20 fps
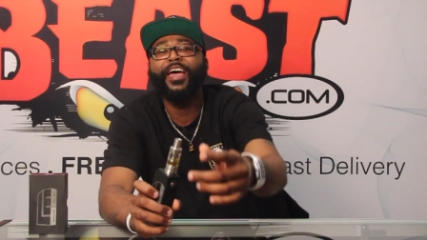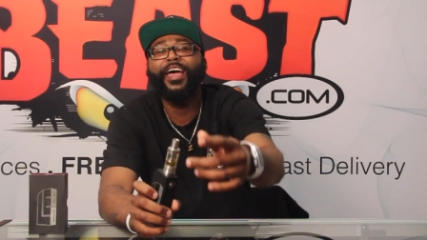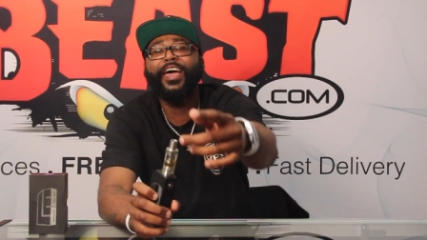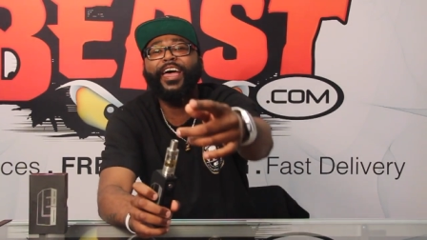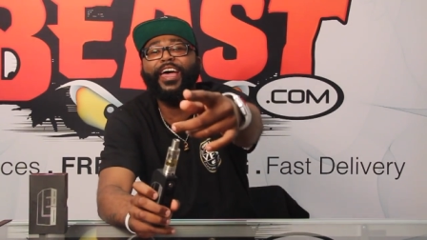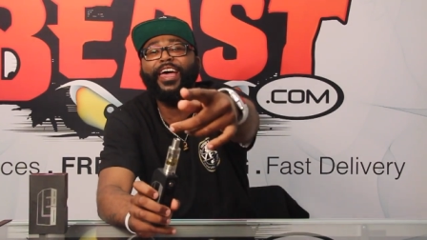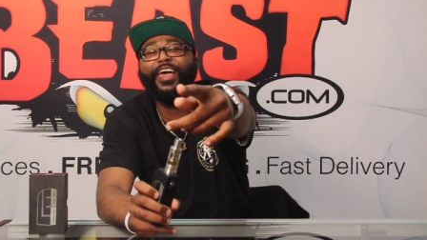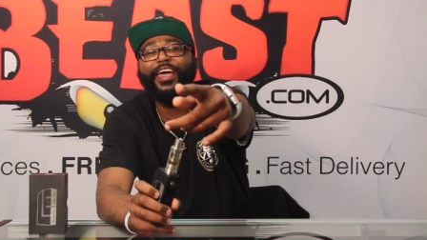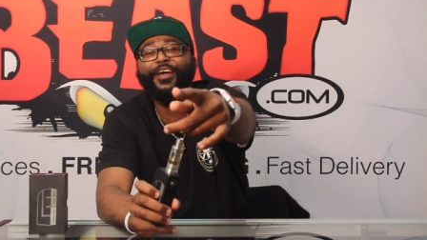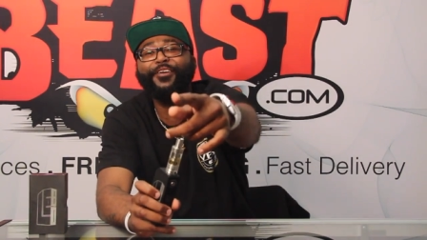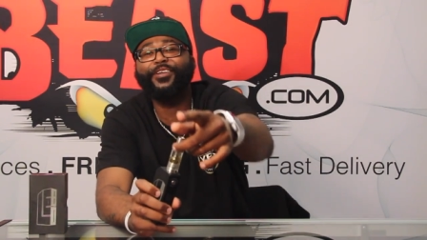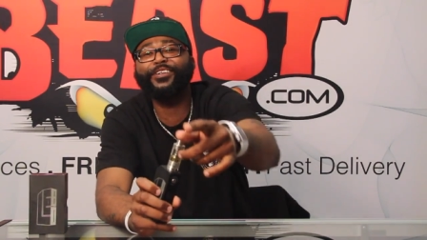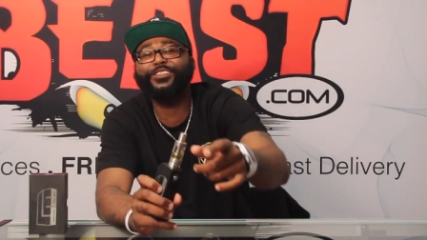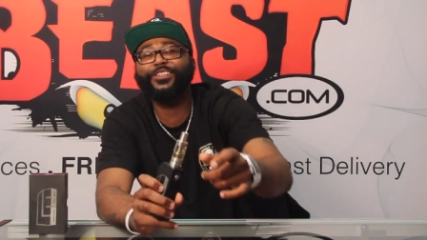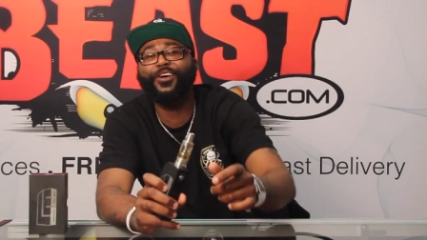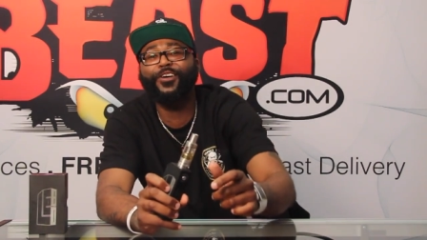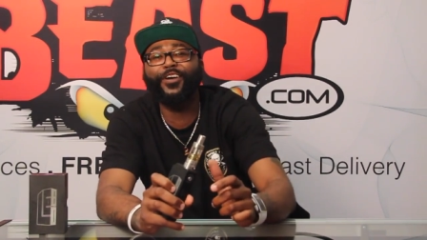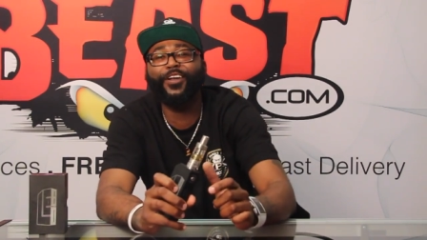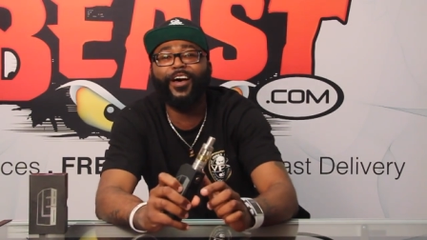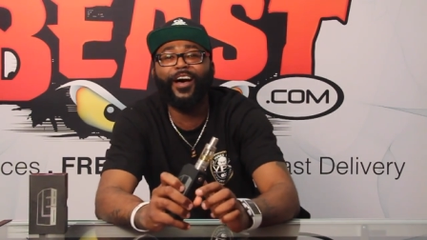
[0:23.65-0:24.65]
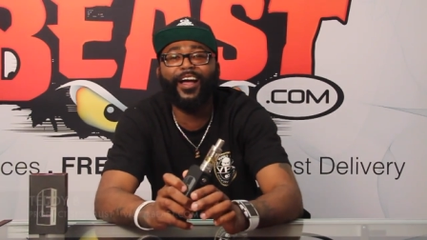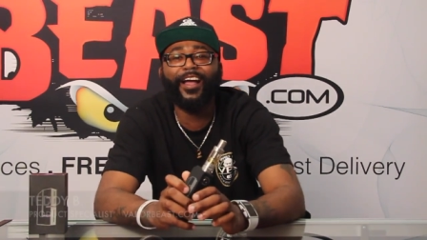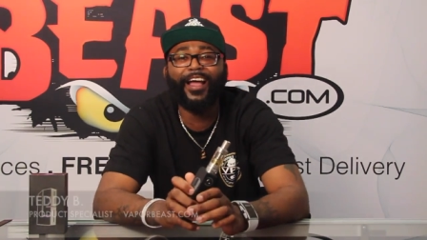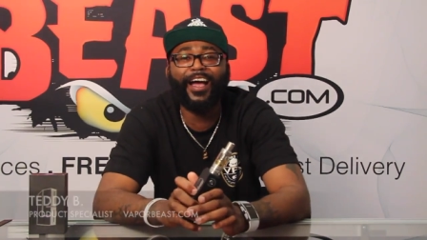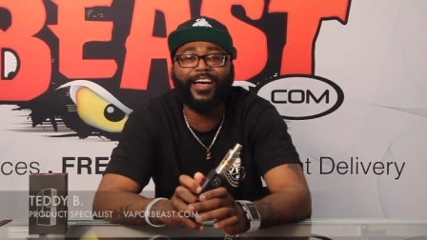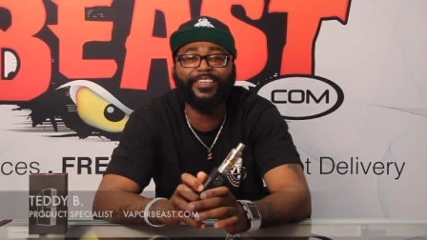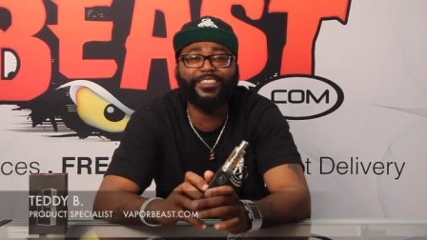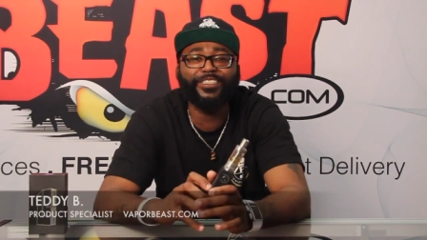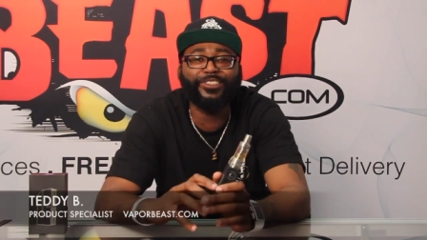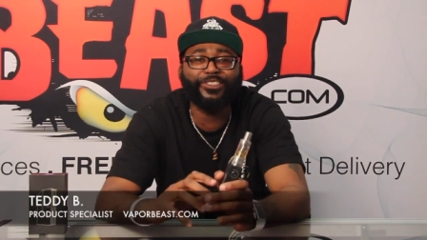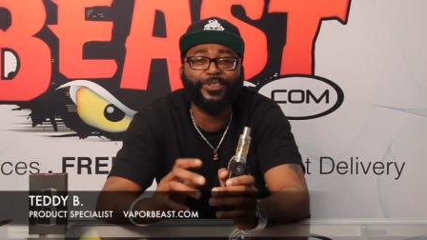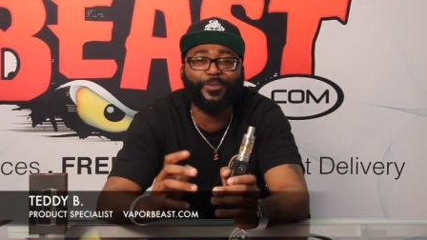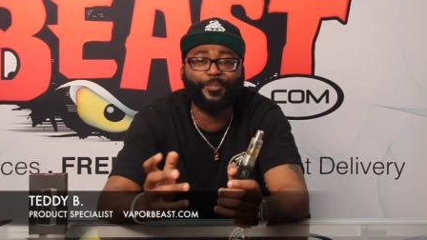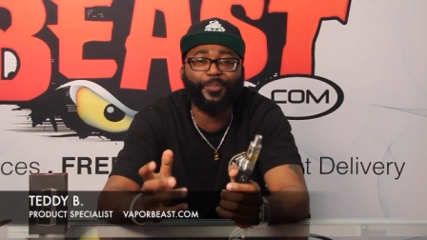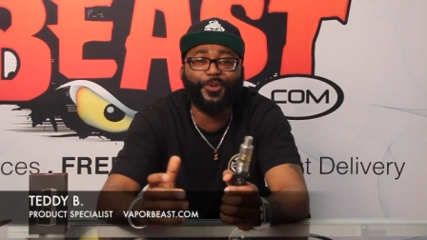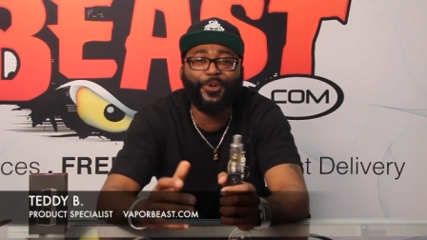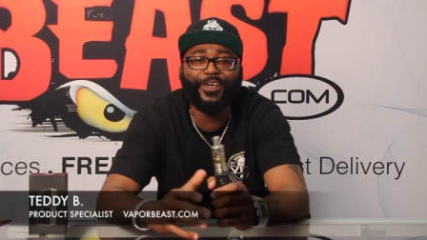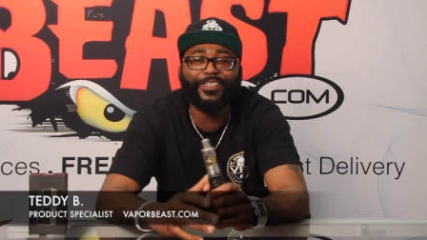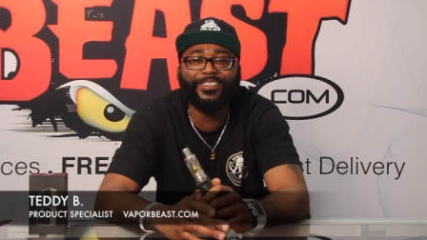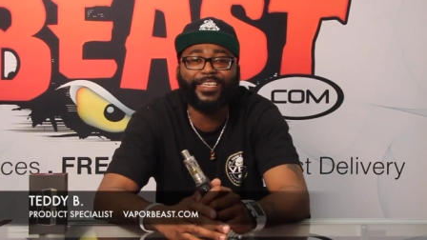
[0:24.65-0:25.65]
Hey, what's going on, guys? It's your
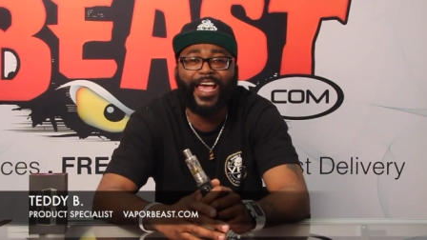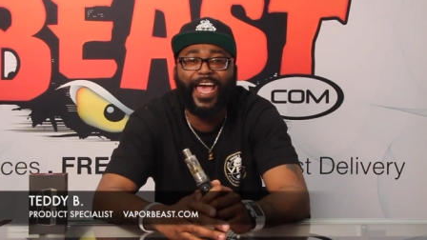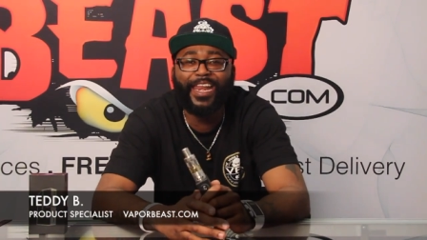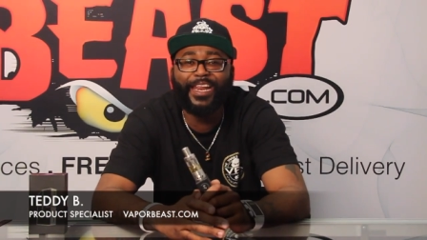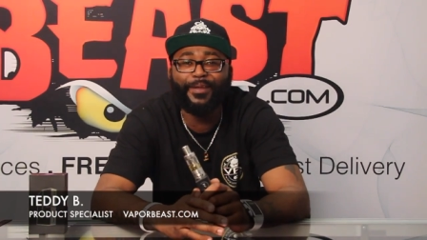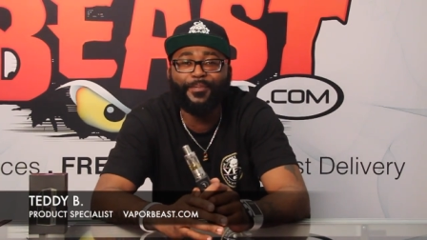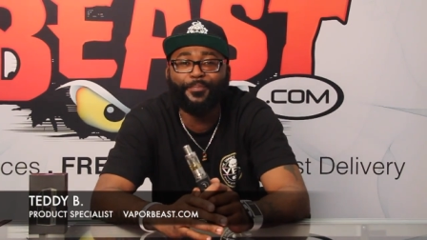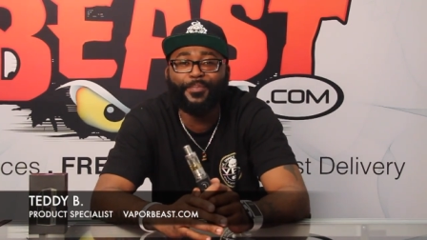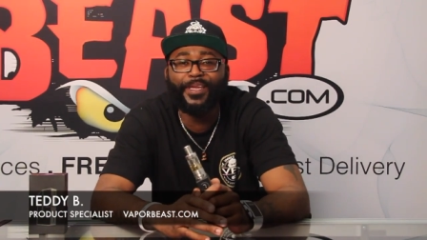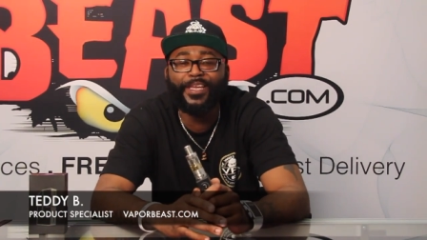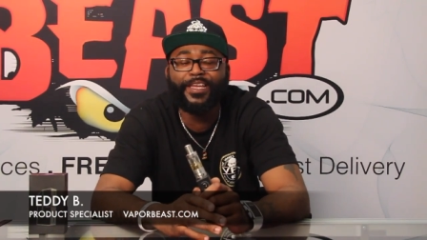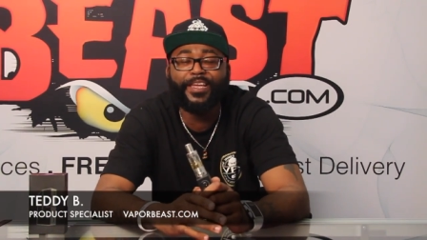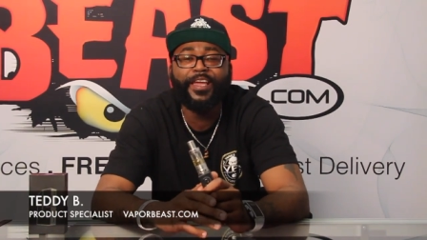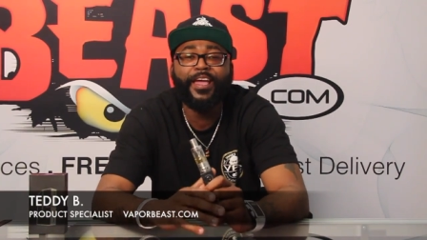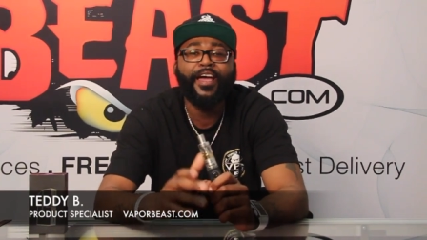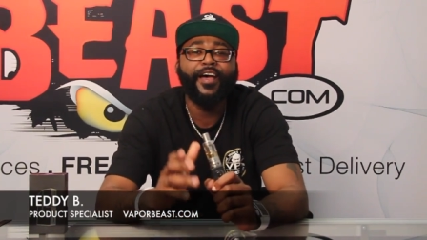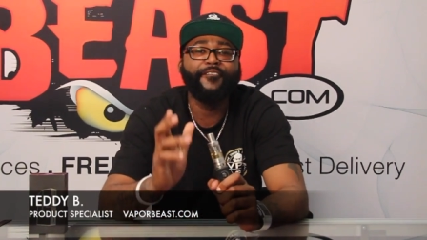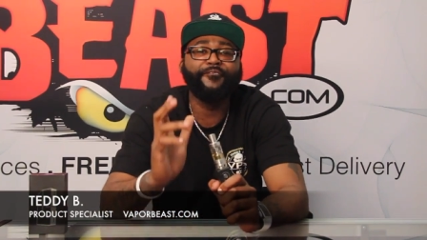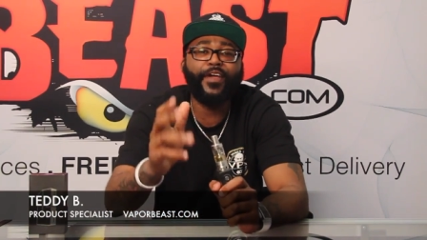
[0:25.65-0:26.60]
boy Teddy B,